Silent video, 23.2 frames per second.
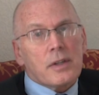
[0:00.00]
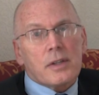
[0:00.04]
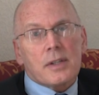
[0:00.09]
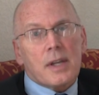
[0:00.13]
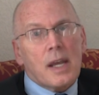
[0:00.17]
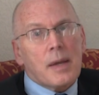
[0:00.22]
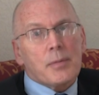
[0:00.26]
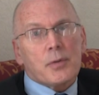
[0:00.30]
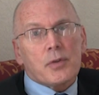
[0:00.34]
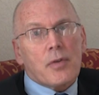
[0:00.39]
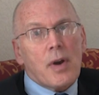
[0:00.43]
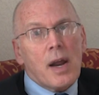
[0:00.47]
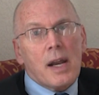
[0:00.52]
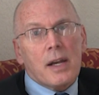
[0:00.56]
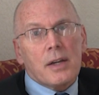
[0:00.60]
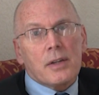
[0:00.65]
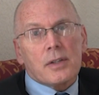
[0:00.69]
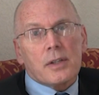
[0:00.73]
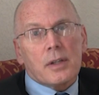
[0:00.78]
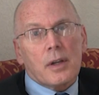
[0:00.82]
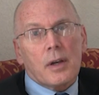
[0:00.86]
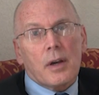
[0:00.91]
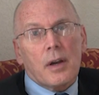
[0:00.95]
the same
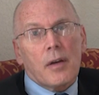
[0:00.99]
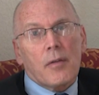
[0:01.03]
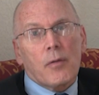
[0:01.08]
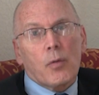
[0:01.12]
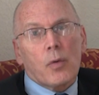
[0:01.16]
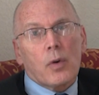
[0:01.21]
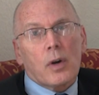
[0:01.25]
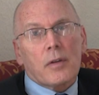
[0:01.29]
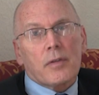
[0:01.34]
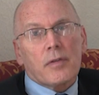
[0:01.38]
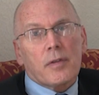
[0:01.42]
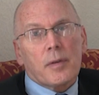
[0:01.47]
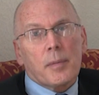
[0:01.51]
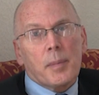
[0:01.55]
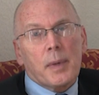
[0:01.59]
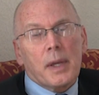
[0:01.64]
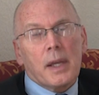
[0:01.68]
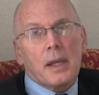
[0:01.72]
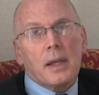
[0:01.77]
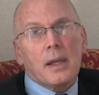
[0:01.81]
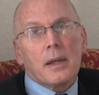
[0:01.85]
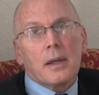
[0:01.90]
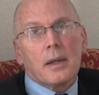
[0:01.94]
strategies that have worked for
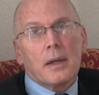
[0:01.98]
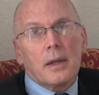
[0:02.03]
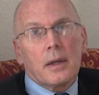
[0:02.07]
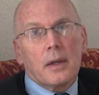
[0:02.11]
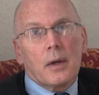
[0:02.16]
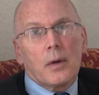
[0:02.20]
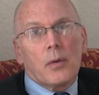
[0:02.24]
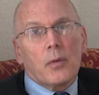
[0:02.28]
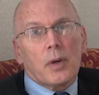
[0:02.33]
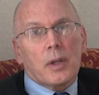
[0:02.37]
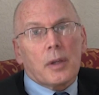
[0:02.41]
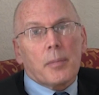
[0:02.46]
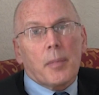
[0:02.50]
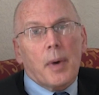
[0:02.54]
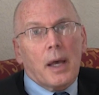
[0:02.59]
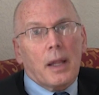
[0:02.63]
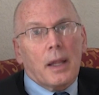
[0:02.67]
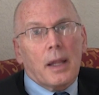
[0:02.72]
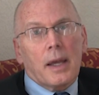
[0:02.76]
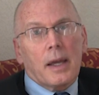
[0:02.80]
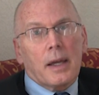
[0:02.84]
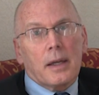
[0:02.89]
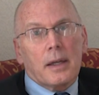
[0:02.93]
me with
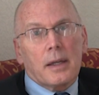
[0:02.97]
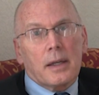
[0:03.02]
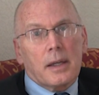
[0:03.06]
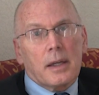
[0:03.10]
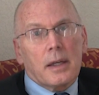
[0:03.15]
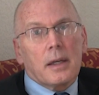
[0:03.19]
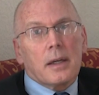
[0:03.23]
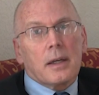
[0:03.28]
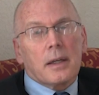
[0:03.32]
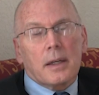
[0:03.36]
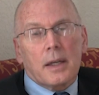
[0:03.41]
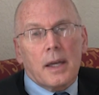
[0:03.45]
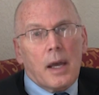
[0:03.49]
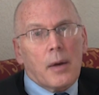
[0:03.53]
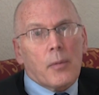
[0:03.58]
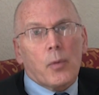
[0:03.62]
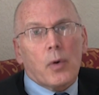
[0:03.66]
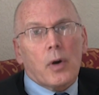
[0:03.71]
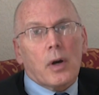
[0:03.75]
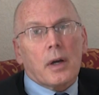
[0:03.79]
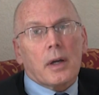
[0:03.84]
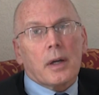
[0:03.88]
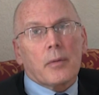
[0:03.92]
my leg,
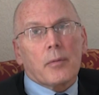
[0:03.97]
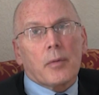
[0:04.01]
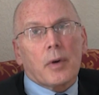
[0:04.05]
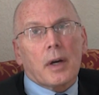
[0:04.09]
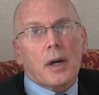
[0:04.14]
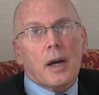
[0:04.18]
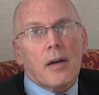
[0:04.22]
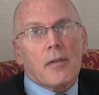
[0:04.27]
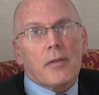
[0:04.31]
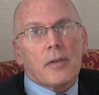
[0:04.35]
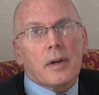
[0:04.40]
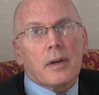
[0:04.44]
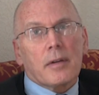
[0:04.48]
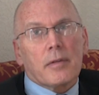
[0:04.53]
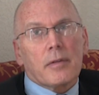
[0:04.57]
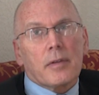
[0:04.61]
can work in recovering